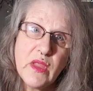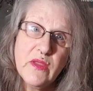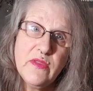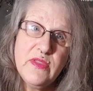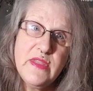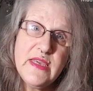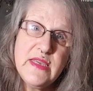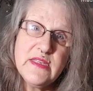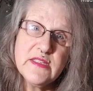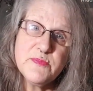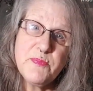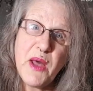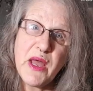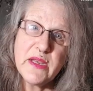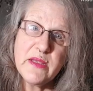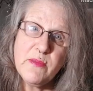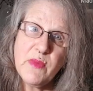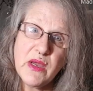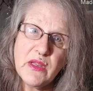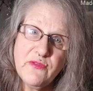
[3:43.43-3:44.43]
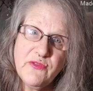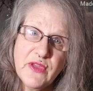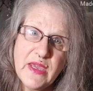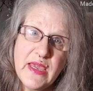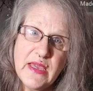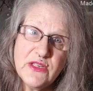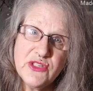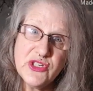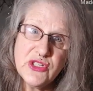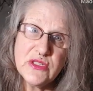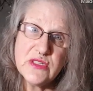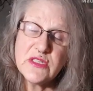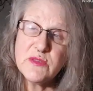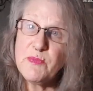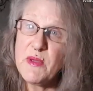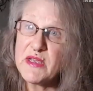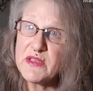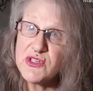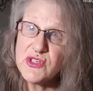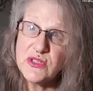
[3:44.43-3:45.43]
these body modification
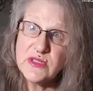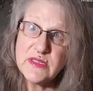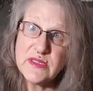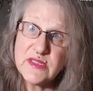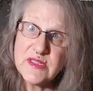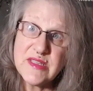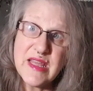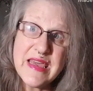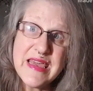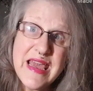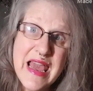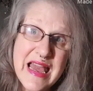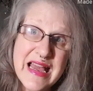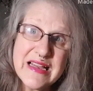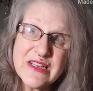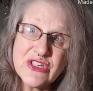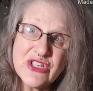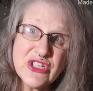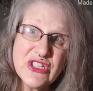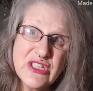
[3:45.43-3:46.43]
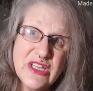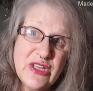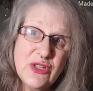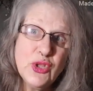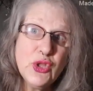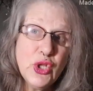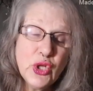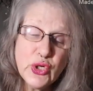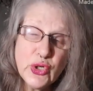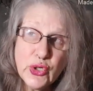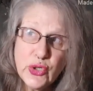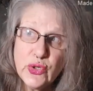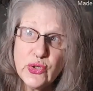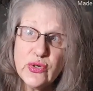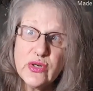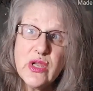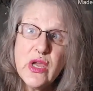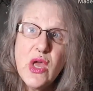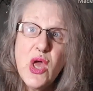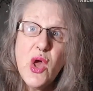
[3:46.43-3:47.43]
specialists, they actually
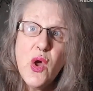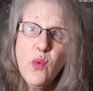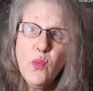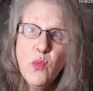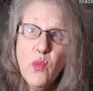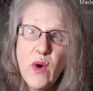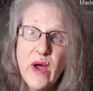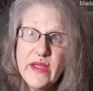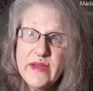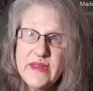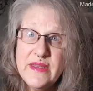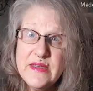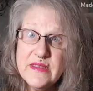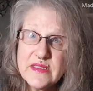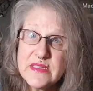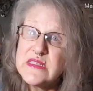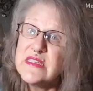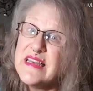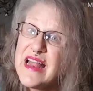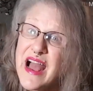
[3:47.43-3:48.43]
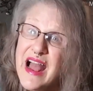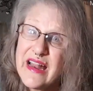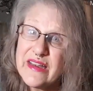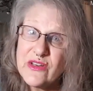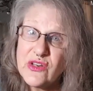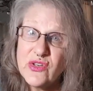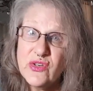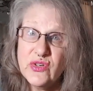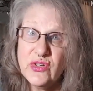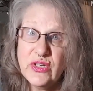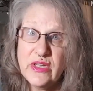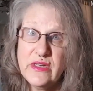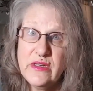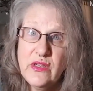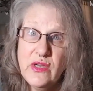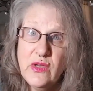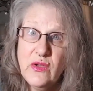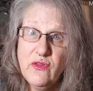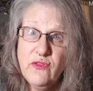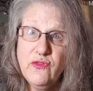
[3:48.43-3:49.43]
learned what is not good
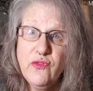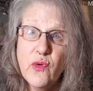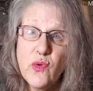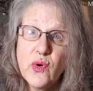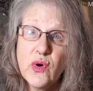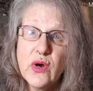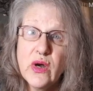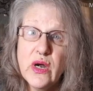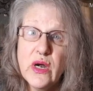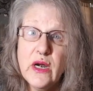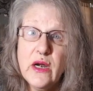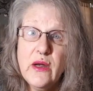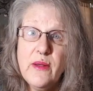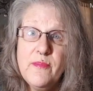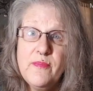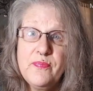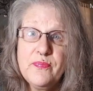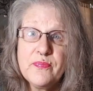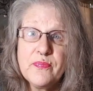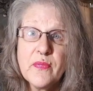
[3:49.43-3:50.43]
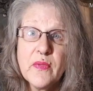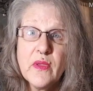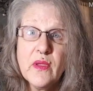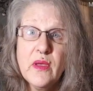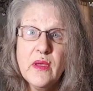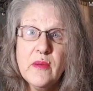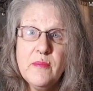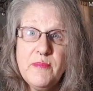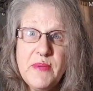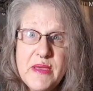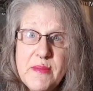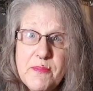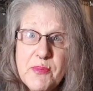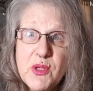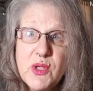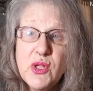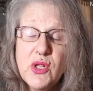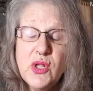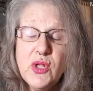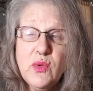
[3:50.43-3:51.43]
for
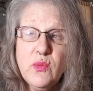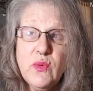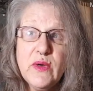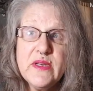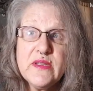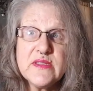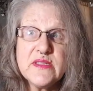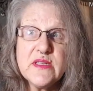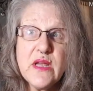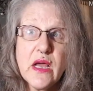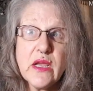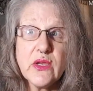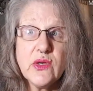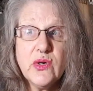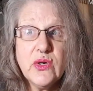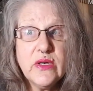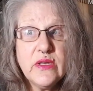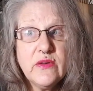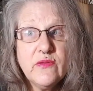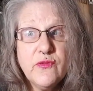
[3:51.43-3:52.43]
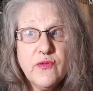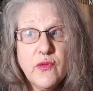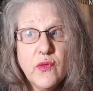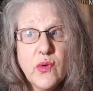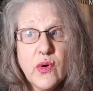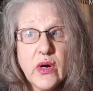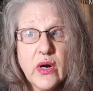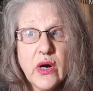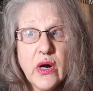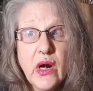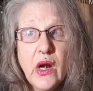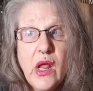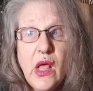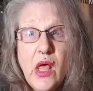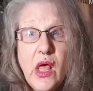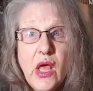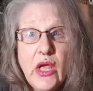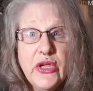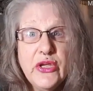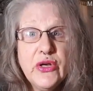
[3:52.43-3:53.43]
people, what is not good for,
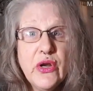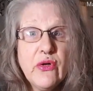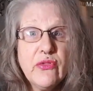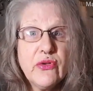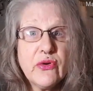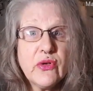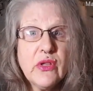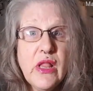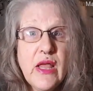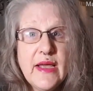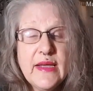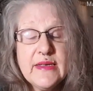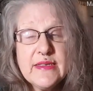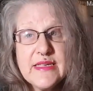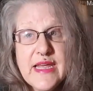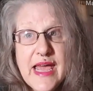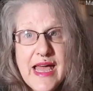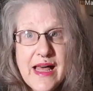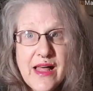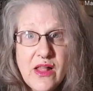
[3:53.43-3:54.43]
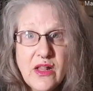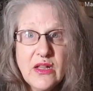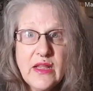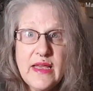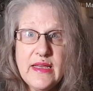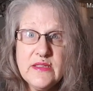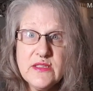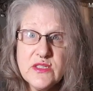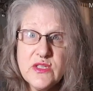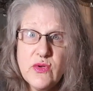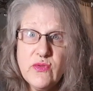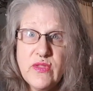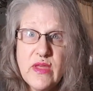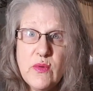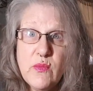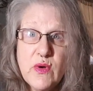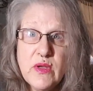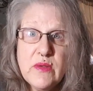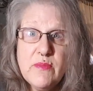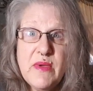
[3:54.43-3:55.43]
their clientele. And so they
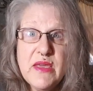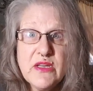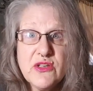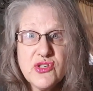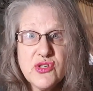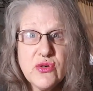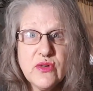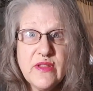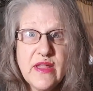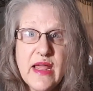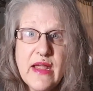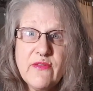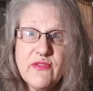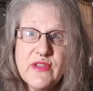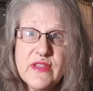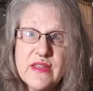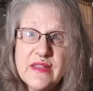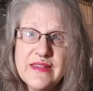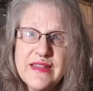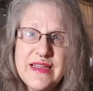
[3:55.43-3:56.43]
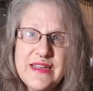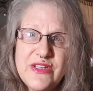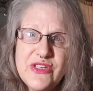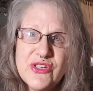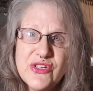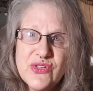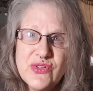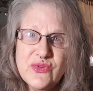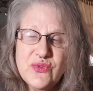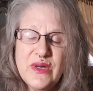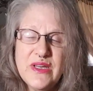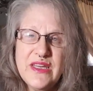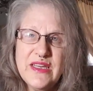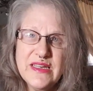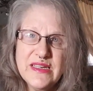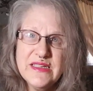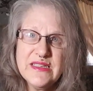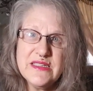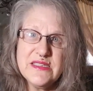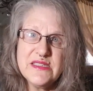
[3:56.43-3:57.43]
want to make sure that everything they do
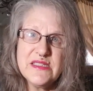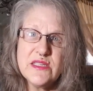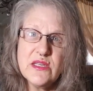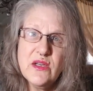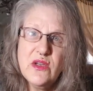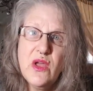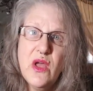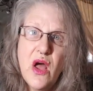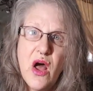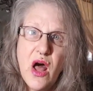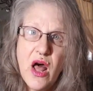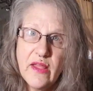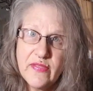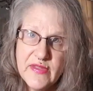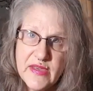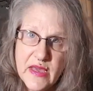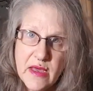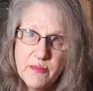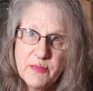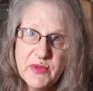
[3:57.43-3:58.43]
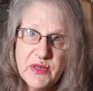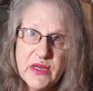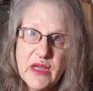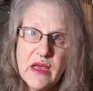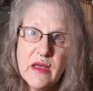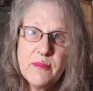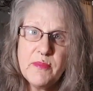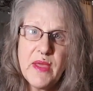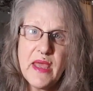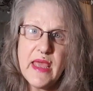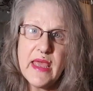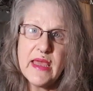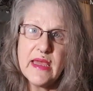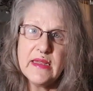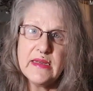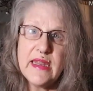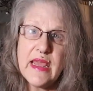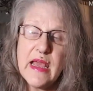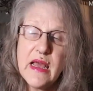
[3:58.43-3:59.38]
is on the up and up and